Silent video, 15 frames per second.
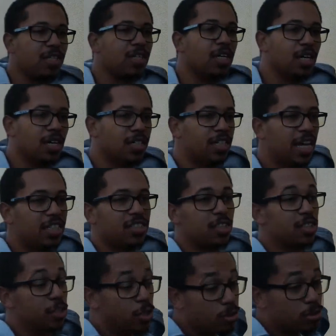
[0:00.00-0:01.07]
uh,
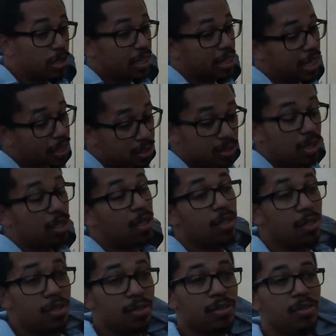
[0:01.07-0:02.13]
nation, usually Esau.
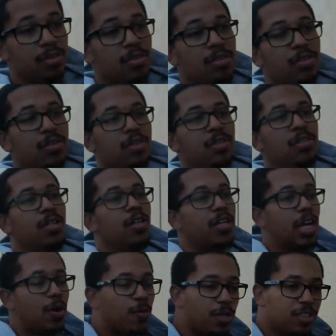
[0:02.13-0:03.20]

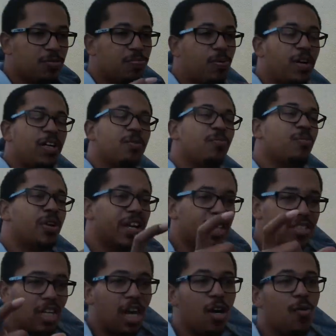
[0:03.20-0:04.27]
Okay, which bring,
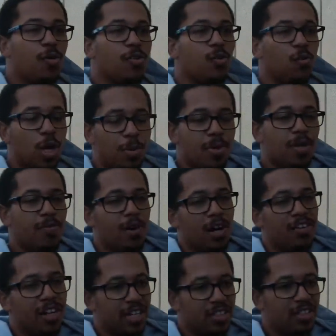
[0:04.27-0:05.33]
brings our the women of our
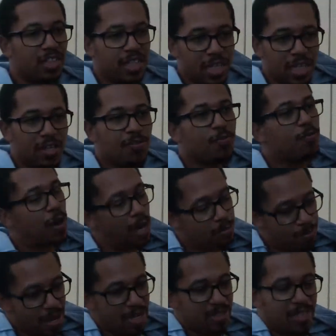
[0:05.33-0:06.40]
nation, Eve, right
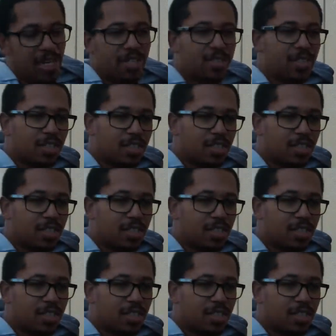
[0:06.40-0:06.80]
back to, to